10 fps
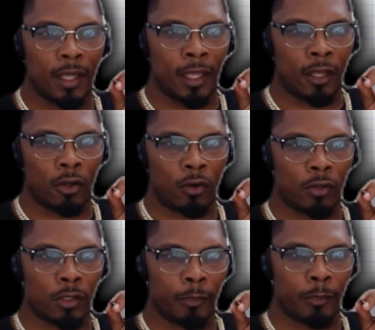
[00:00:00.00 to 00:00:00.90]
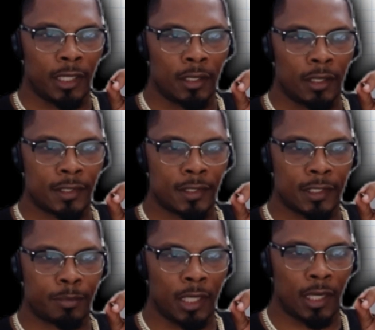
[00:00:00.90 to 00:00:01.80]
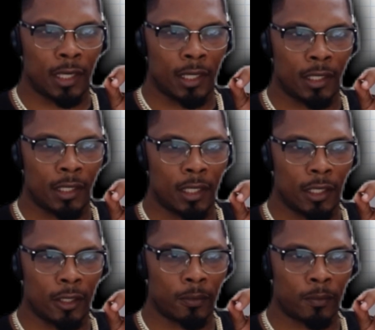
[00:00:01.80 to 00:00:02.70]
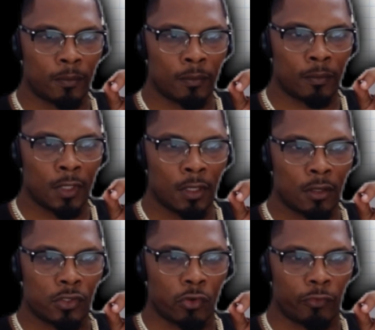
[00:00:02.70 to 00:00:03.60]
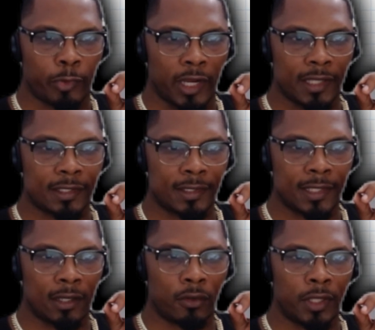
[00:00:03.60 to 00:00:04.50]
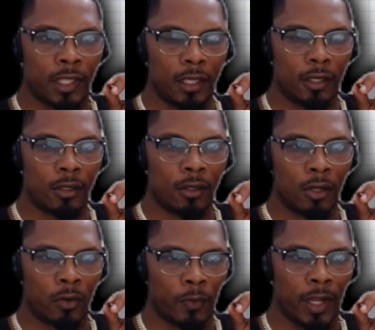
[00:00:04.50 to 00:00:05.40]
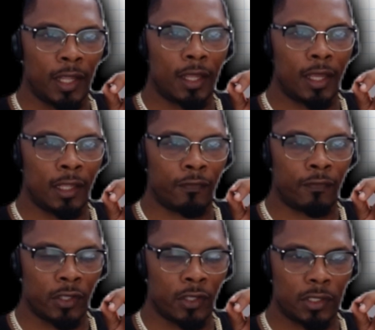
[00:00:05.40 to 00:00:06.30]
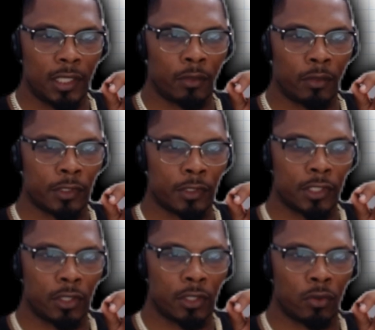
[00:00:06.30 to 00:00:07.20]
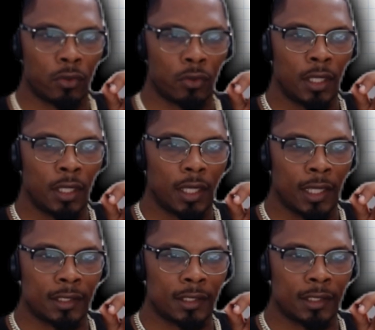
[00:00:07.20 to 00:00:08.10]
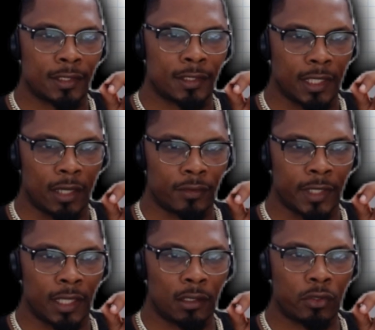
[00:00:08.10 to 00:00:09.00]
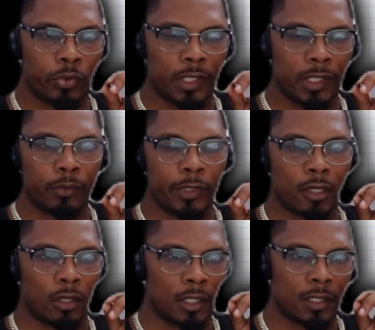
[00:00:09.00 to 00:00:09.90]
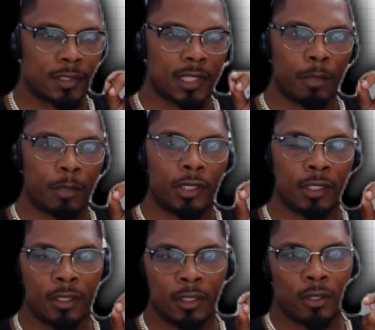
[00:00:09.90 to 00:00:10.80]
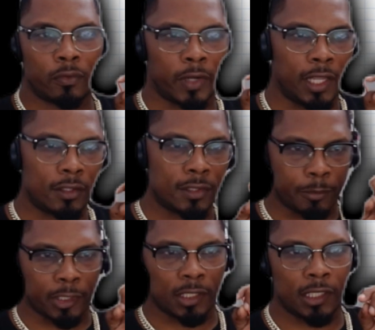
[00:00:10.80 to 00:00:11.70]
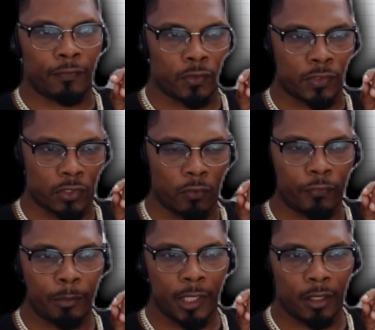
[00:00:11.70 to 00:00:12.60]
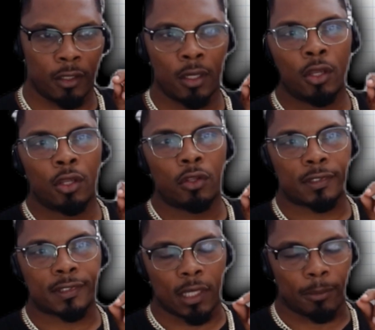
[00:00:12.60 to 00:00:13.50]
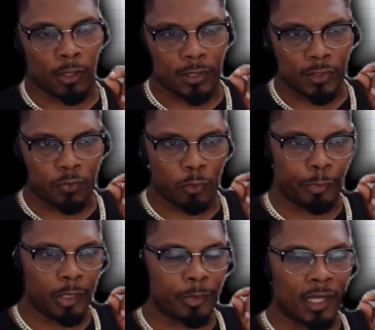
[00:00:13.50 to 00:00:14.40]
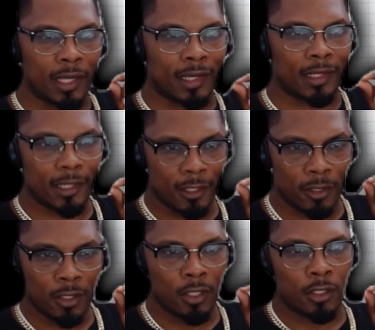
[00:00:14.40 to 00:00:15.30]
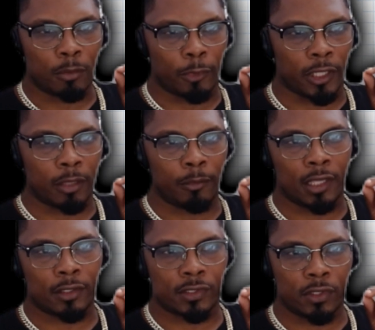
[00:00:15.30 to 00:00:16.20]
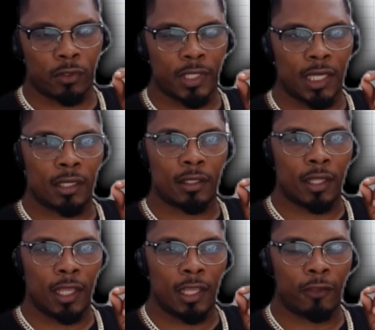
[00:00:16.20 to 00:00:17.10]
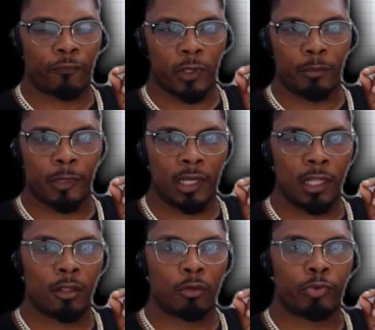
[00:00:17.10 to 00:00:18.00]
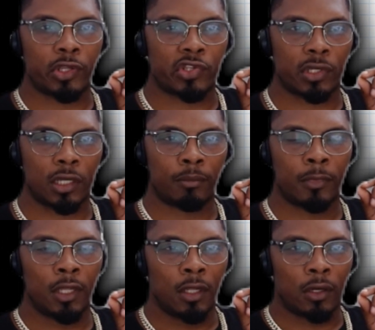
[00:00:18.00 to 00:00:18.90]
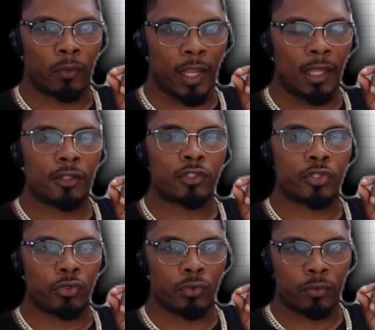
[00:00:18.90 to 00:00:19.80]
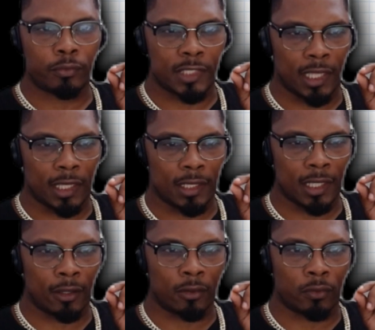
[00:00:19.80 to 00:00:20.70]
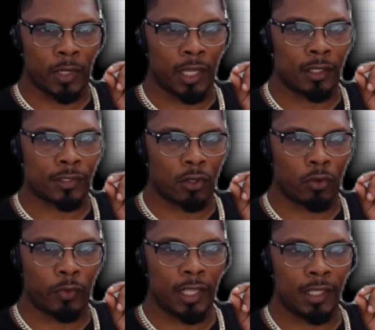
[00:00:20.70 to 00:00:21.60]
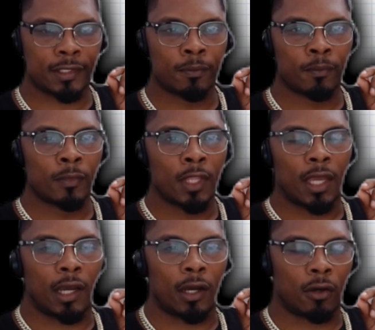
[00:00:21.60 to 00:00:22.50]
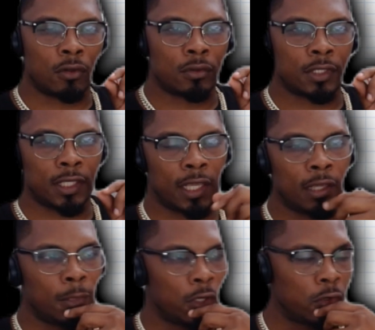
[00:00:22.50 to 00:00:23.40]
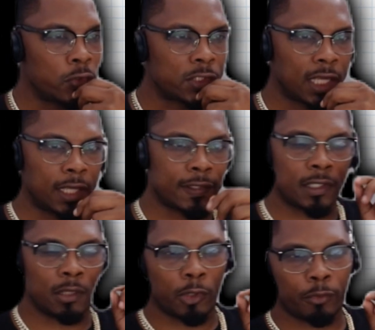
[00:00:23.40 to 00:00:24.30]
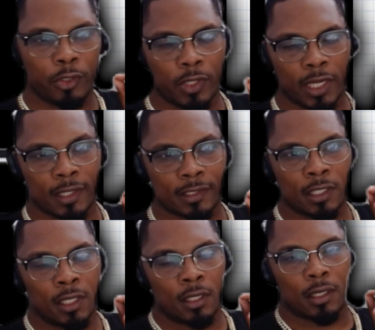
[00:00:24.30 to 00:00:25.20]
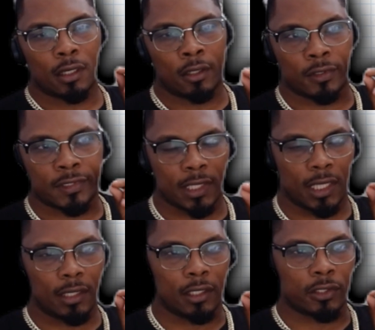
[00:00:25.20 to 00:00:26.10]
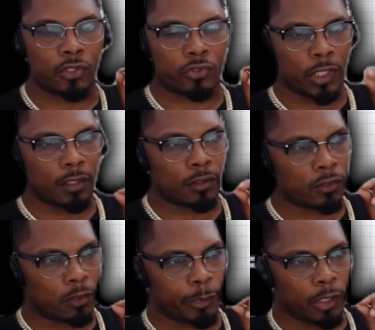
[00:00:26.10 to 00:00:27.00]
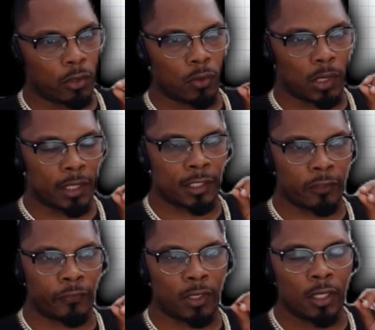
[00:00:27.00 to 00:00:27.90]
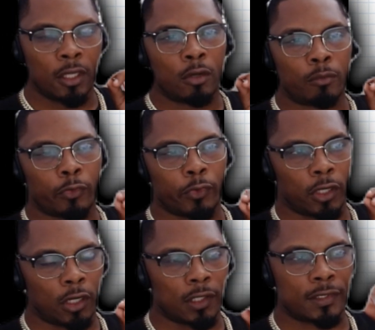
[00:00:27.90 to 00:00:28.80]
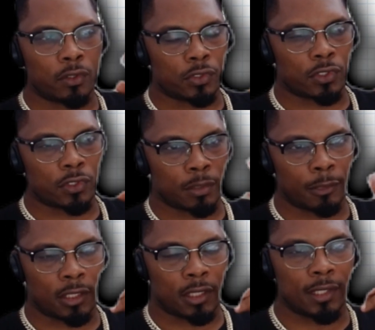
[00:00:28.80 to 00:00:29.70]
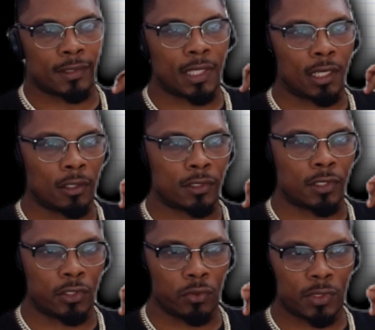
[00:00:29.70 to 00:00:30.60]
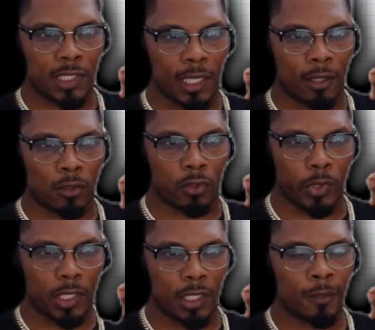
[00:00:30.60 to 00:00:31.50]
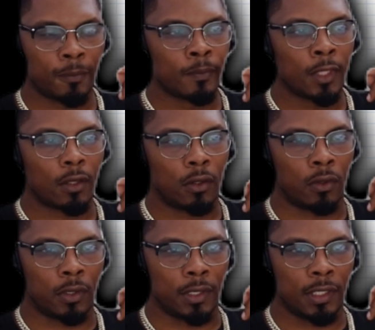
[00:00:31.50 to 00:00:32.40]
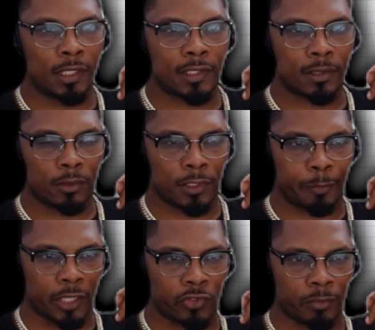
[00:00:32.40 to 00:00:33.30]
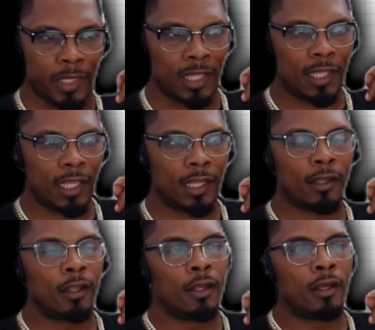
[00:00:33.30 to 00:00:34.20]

and all the money sits behind here. So if price is down here, right, eventually it wants to go and seek out that liquidity. We call it a stop hunt, right? Typically, if you sold from here, your stop losses will be behind here. The market makers know that, hey, free money, push it up, right, to take it down, right? It's always how the game goes, guys. And the moment you guys understand this, your trading is going to be a whole lot different. But regardless, those are some of the things that it looks to do. Take out liquidity on this spectrum. And then